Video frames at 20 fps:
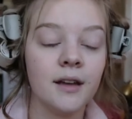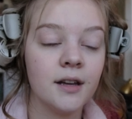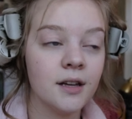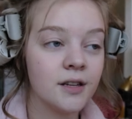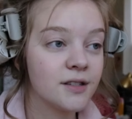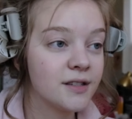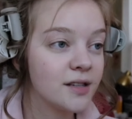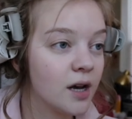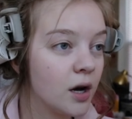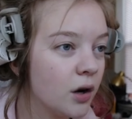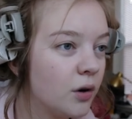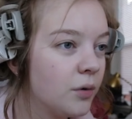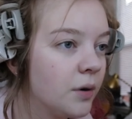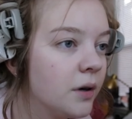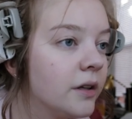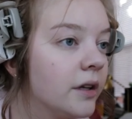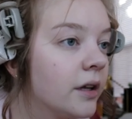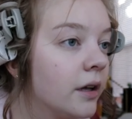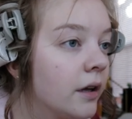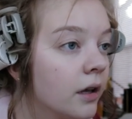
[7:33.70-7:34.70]
So
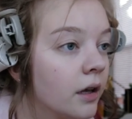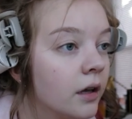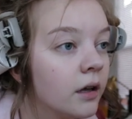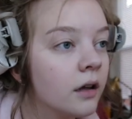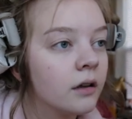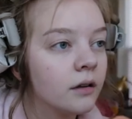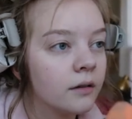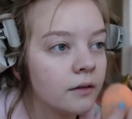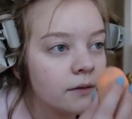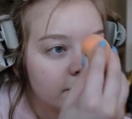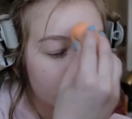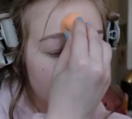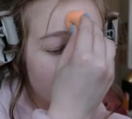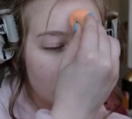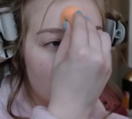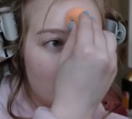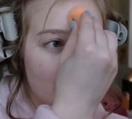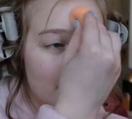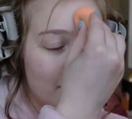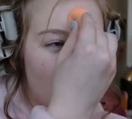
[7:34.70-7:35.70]

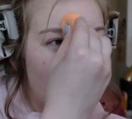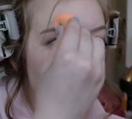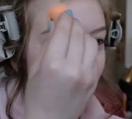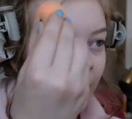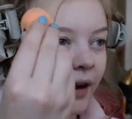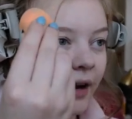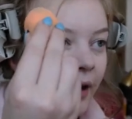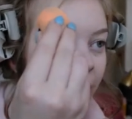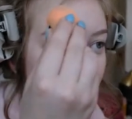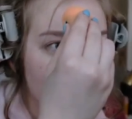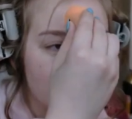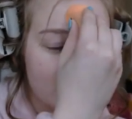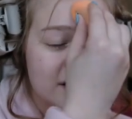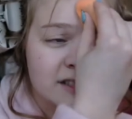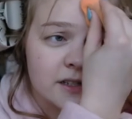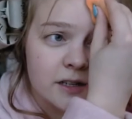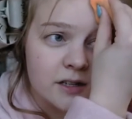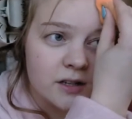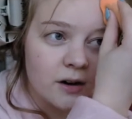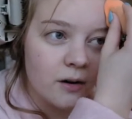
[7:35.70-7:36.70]
from my mom, I
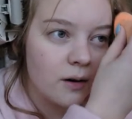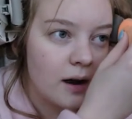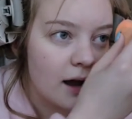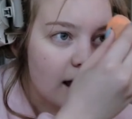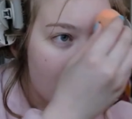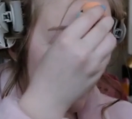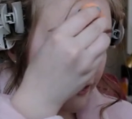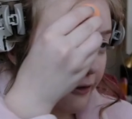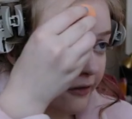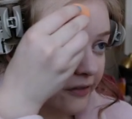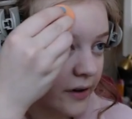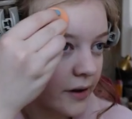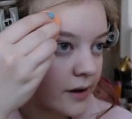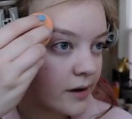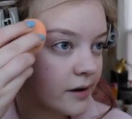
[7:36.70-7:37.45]
obviously don't have